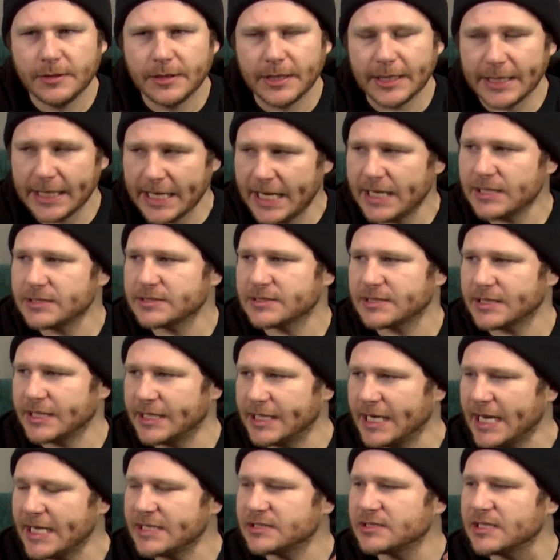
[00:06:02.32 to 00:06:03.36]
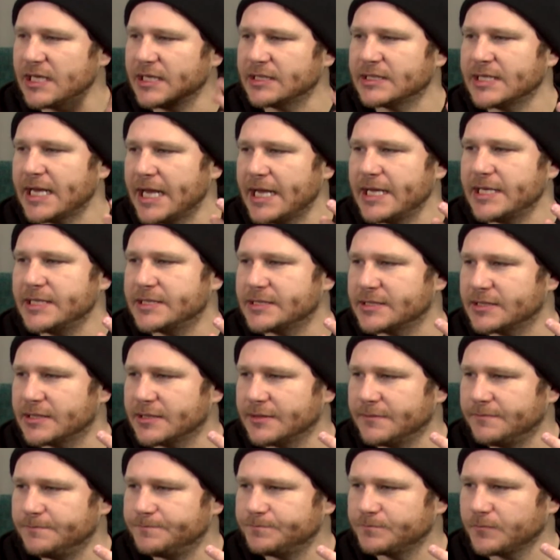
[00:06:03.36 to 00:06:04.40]
it has it has that taste
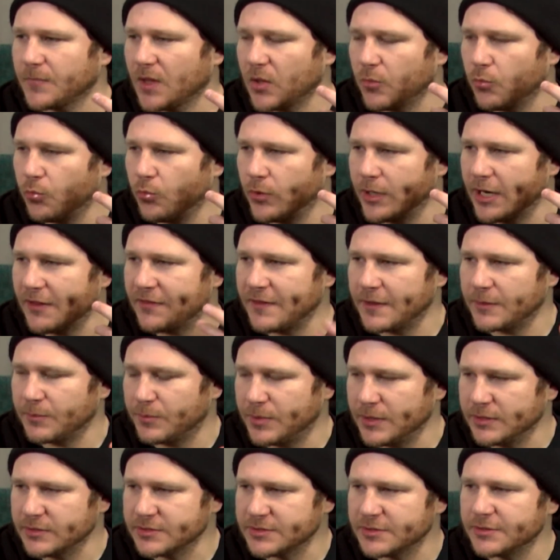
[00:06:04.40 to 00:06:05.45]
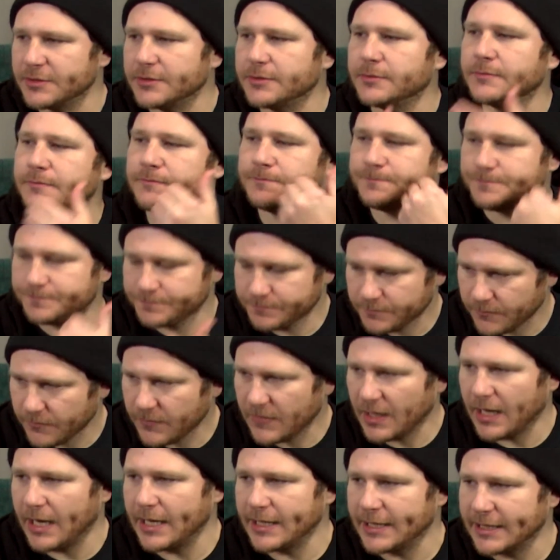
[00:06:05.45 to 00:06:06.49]
when I think Pilsner,
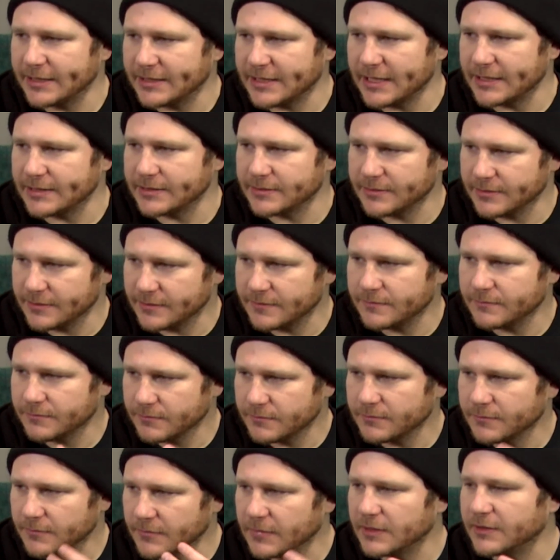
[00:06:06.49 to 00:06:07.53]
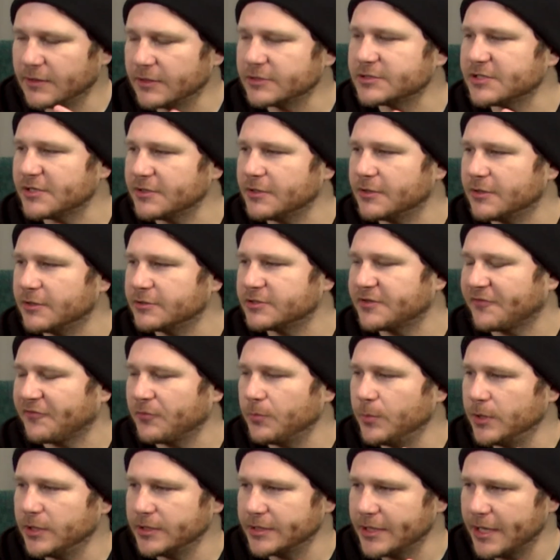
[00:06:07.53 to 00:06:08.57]
I get that there's a there's a
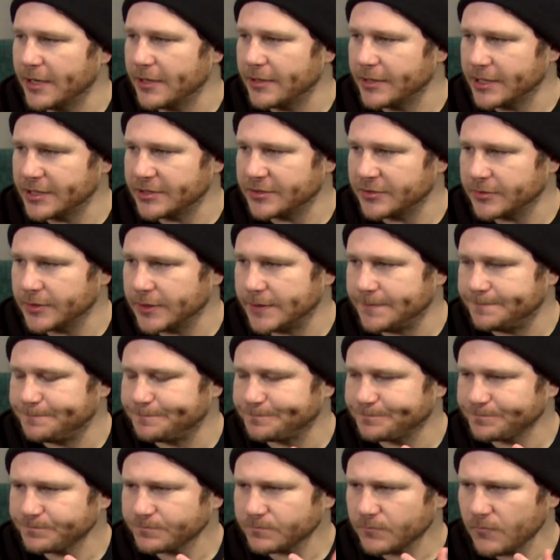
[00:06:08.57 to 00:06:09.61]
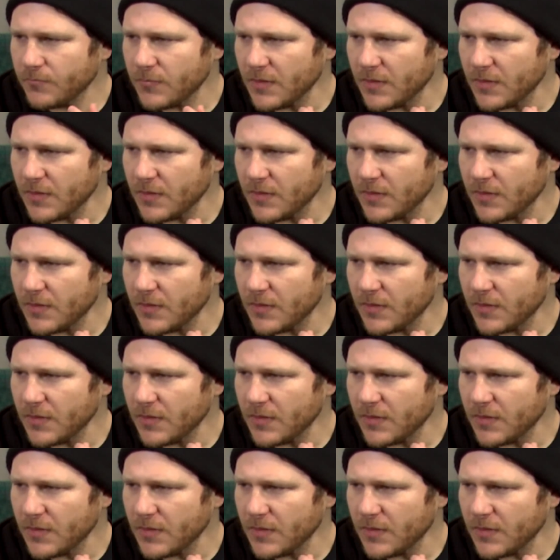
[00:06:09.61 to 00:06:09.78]
familiarity to it. Mm. Mm-hmm.